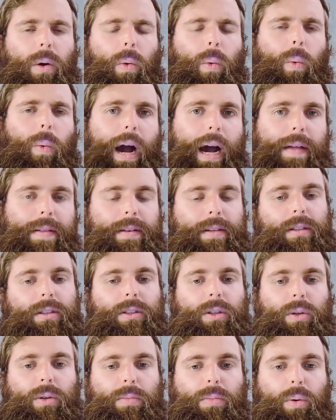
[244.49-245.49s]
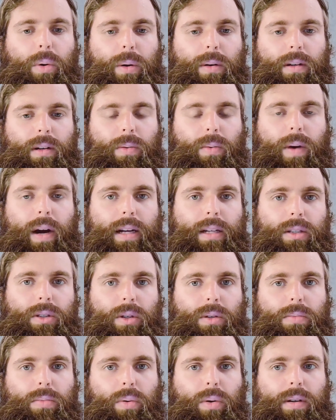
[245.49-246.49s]
why this is so important and why it's
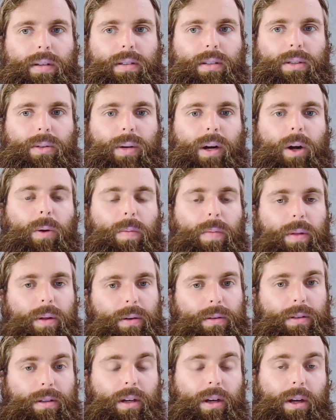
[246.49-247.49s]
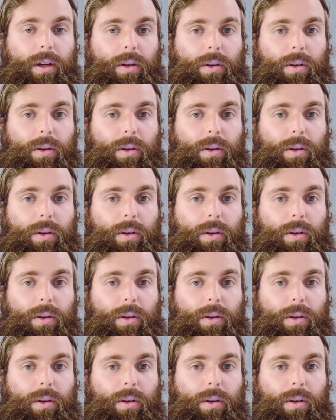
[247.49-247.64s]
so important to help those